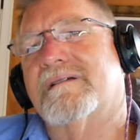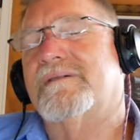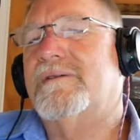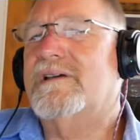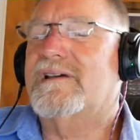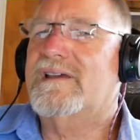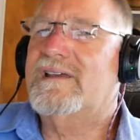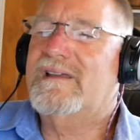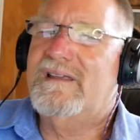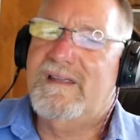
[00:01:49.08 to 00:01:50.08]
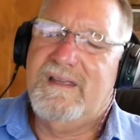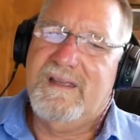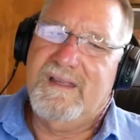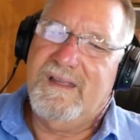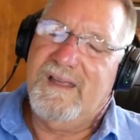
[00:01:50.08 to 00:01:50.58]
Okay.
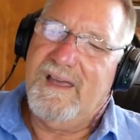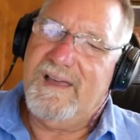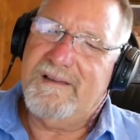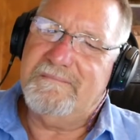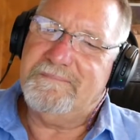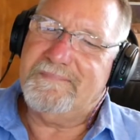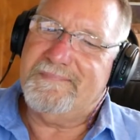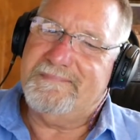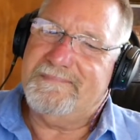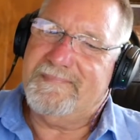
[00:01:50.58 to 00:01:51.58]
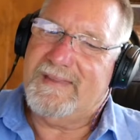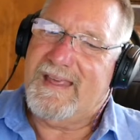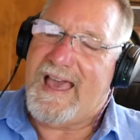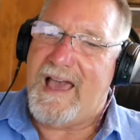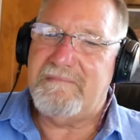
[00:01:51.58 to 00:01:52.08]
Um,
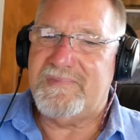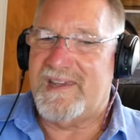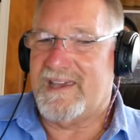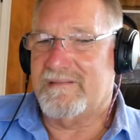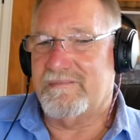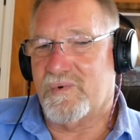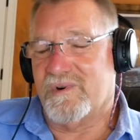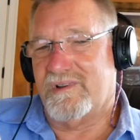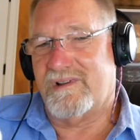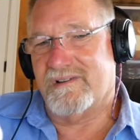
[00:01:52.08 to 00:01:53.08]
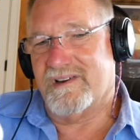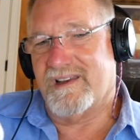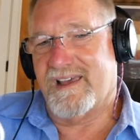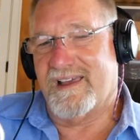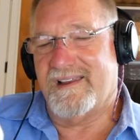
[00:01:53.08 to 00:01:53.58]
I'm thinking more along the
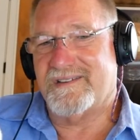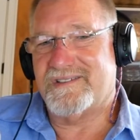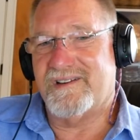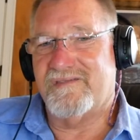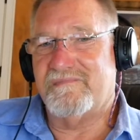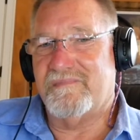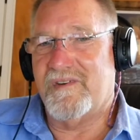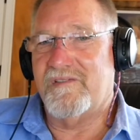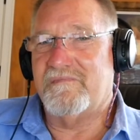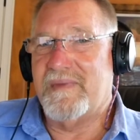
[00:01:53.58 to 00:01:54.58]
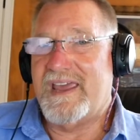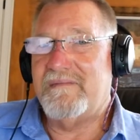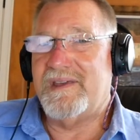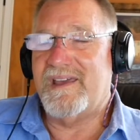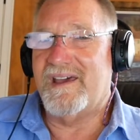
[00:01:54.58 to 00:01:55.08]
lines of, of
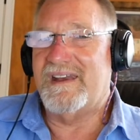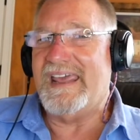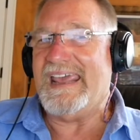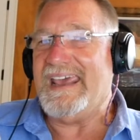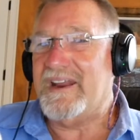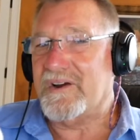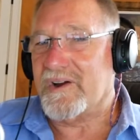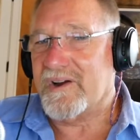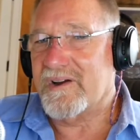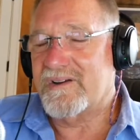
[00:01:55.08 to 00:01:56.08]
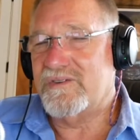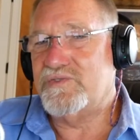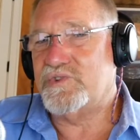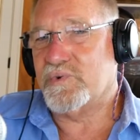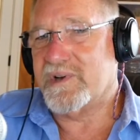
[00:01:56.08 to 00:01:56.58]
maybe an inner
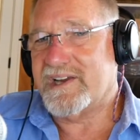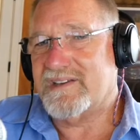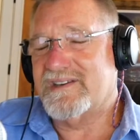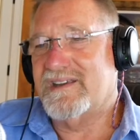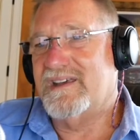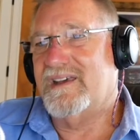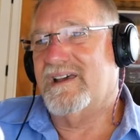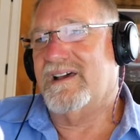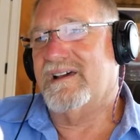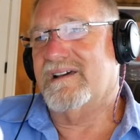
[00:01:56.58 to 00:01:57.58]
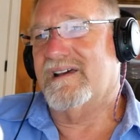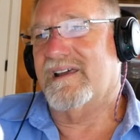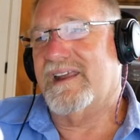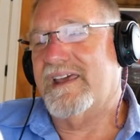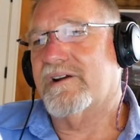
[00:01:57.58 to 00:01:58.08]
joint, uh,
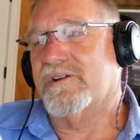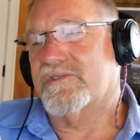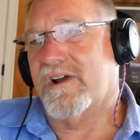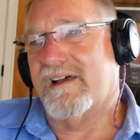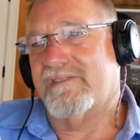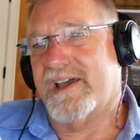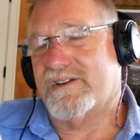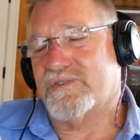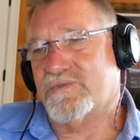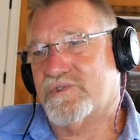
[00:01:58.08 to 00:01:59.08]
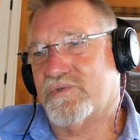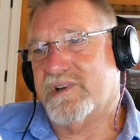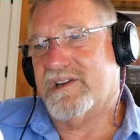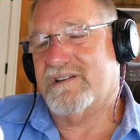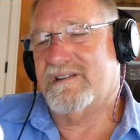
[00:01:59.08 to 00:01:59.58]
an inner drive axle
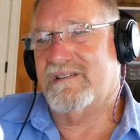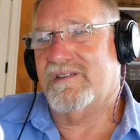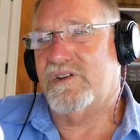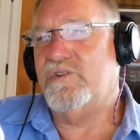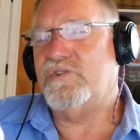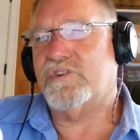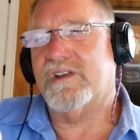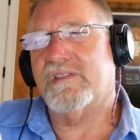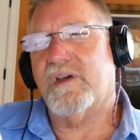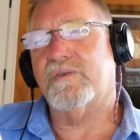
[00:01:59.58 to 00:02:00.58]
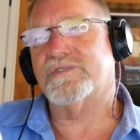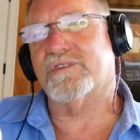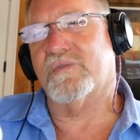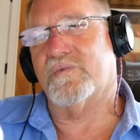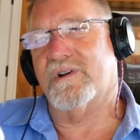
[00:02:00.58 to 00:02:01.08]
joint usually those are
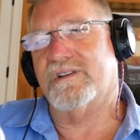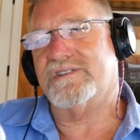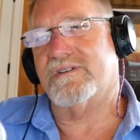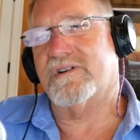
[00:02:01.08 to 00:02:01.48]
the ones that'll